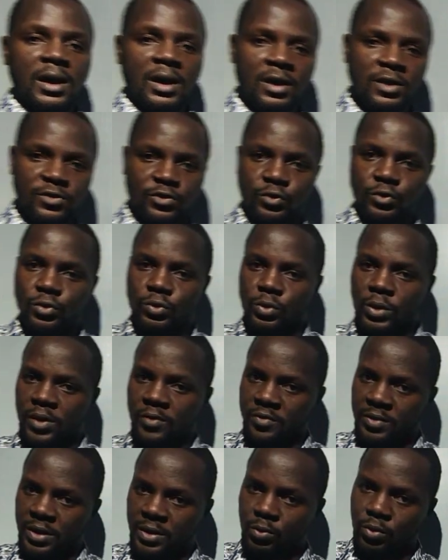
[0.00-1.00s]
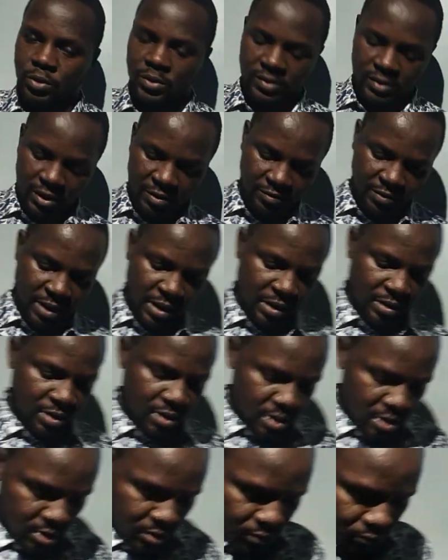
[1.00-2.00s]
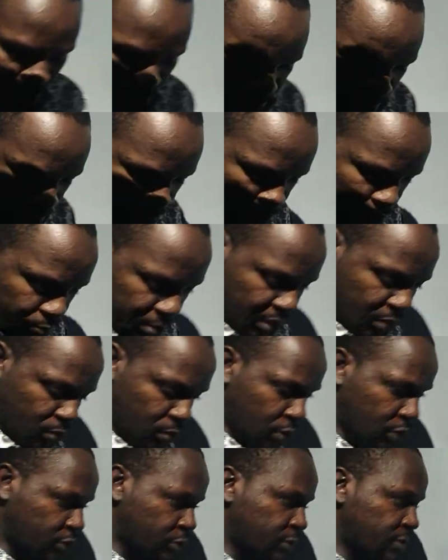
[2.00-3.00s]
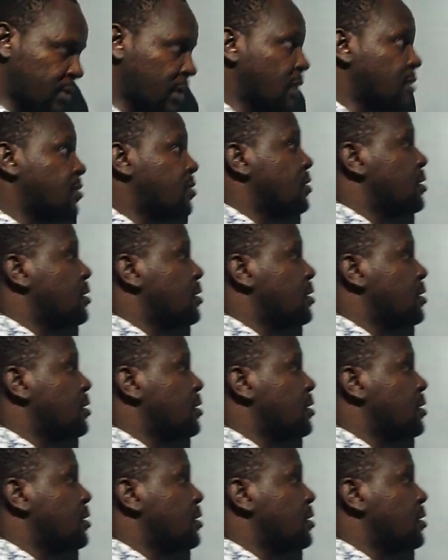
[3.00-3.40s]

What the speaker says: As you know, after global warming, what you start